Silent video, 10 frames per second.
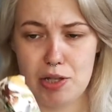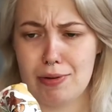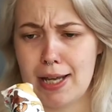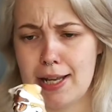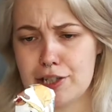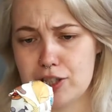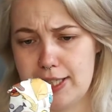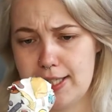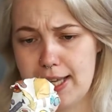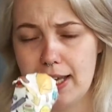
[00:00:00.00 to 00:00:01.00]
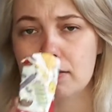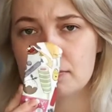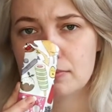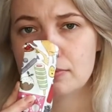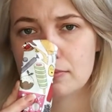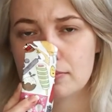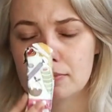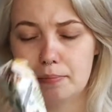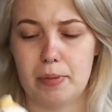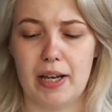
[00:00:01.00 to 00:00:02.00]
you can't actually see,
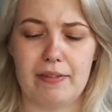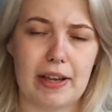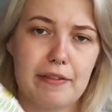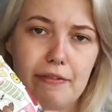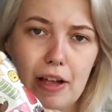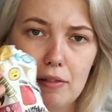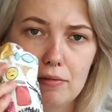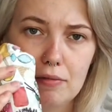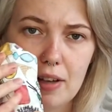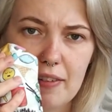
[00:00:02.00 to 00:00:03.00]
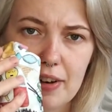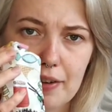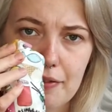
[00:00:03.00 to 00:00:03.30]
but I've felt it, so I